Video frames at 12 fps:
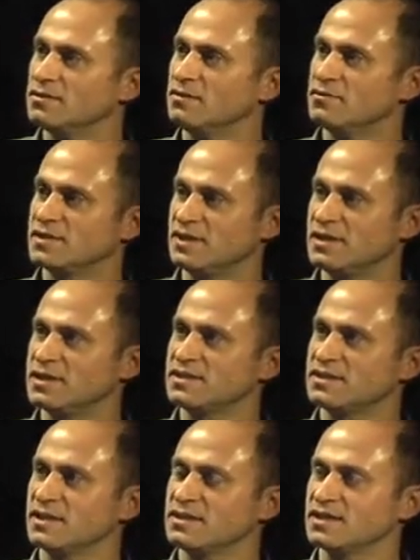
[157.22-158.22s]
obviously
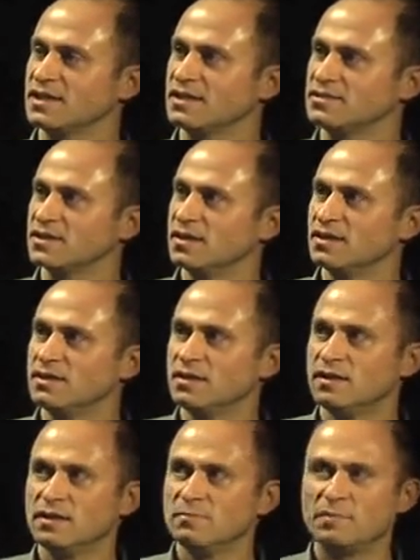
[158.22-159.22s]
these things are
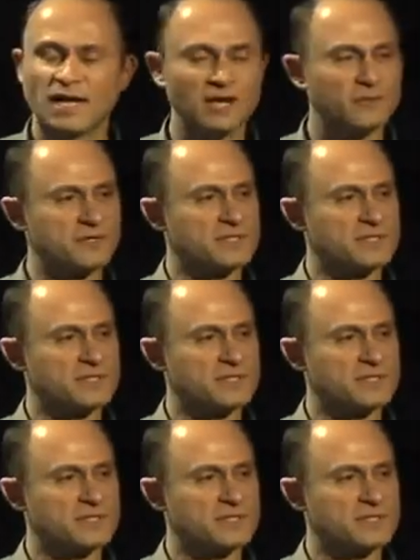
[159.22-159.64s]
power,